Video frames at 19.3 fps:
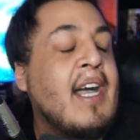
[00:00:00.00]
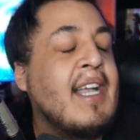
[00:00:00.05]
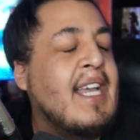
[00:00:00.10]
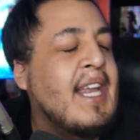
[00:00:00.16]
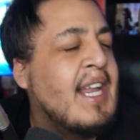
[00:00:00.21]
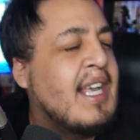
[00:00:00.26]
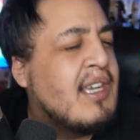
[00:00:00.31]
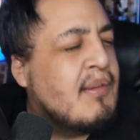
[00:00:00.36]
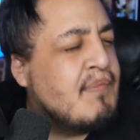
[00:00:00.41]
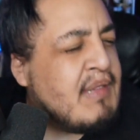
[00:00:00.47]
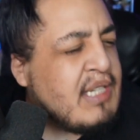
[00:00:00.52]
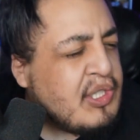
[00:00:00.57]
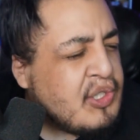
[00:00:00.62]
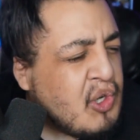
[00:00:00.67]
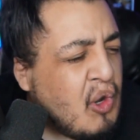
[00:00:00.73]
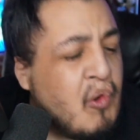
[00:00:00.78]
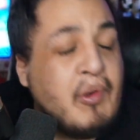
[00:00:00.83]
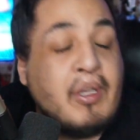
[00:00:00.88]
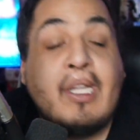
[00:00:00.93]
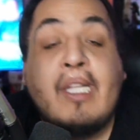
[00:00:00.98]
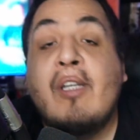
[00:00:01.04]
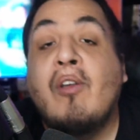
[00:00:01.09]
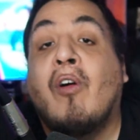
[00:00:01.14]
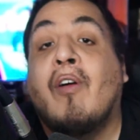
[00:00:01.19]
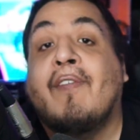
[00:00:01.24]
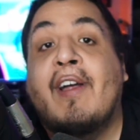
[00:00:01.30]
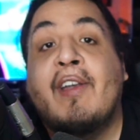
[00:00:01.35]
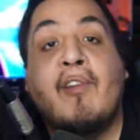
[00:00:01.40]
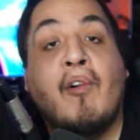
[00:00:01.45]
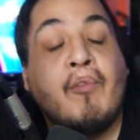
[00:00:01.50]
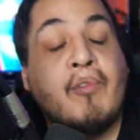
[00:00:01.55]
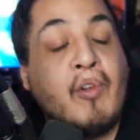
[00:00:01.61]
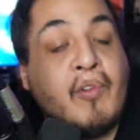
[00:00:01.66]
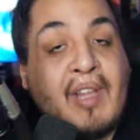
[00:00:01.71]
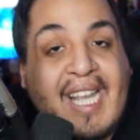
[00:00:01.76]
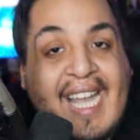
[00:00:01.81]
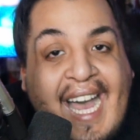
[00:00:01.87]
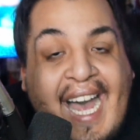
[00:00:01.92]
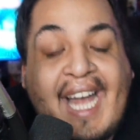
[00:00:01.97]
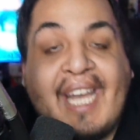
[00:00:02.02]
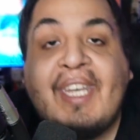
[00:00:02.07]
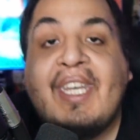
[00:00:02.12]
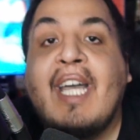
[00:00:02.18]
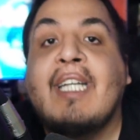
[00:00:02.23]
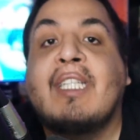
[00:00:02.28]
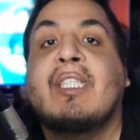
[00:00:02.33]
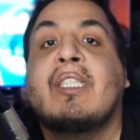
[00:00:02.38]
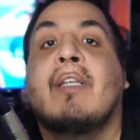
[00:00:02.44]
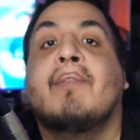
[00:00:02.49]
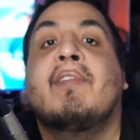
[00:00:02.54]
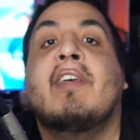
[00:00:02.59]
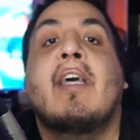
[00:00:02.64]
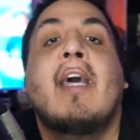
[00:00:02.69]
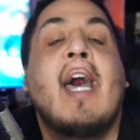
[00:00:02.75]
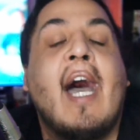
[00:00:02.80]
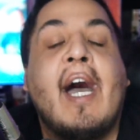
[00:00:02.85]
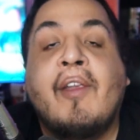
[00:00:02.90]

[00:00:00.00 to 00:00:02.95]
Again, I could be totally off. I don't know the context of it.